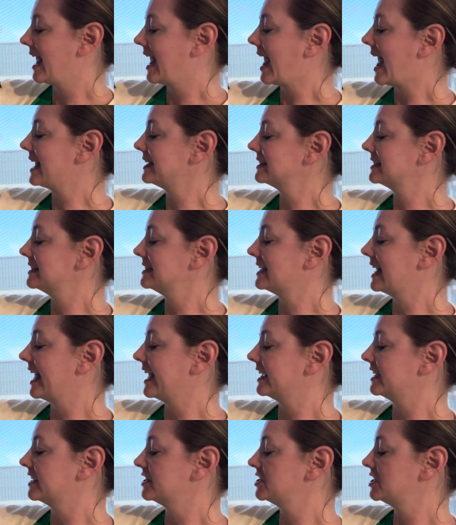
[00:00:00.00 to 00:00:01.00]
At
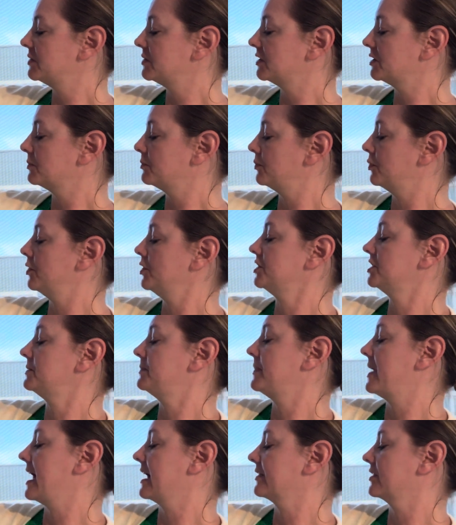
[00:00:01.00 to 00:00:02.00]
night, she would push
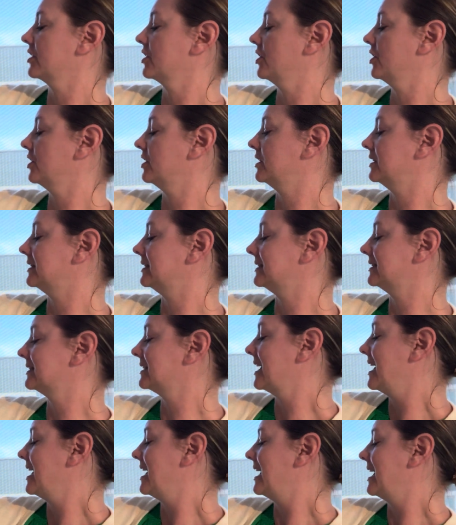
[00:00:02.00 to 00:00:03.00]
back the curtains,
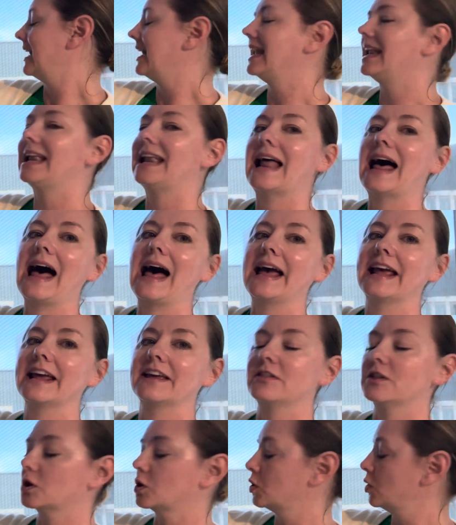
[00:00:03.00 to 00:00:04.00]
lie
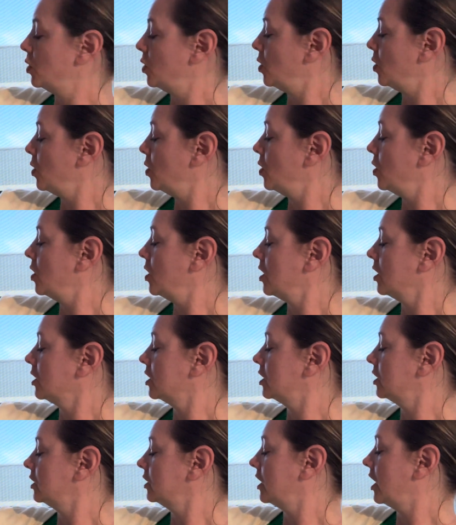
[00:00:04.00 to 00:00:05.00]
in the cool
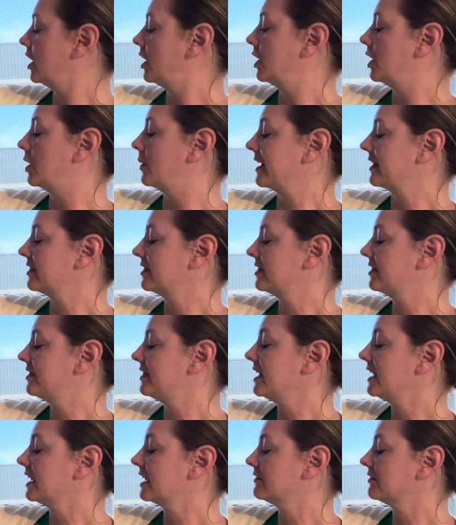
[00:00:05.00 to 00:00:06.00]
glow, and
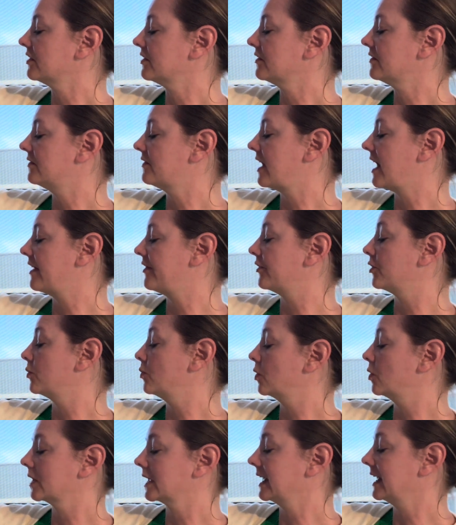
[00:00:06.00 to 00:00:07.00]
think of her father
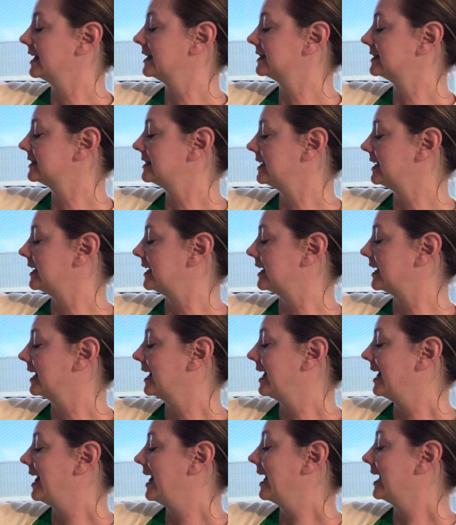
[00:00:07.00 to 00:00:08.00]
working at sea,
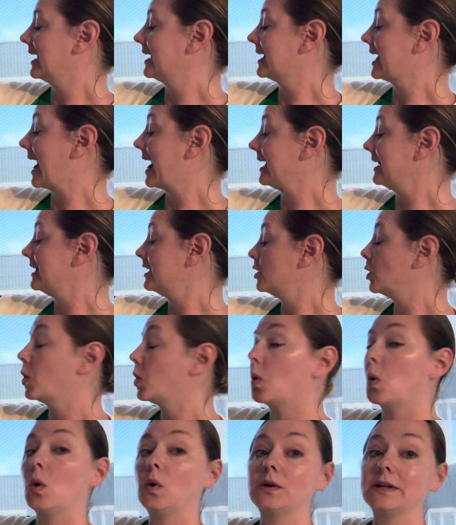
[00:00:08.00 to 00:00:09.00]
guided
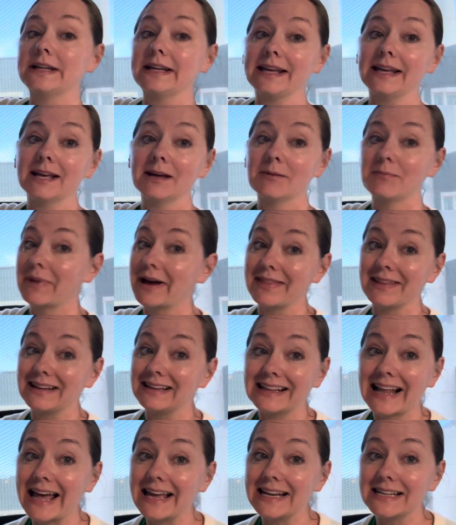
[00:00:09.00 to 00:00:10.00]
only by the
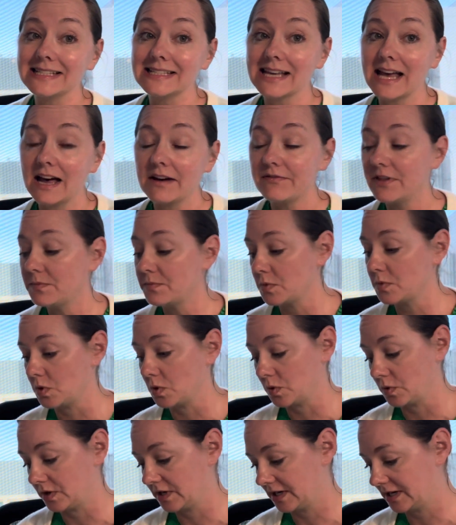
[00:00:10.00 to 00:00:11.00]
light of the
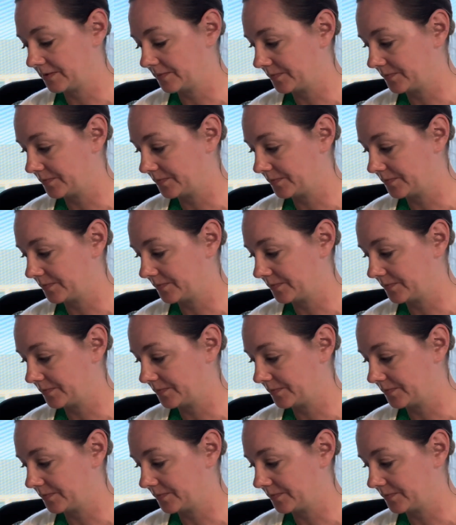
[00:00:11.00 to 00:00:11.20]
moon.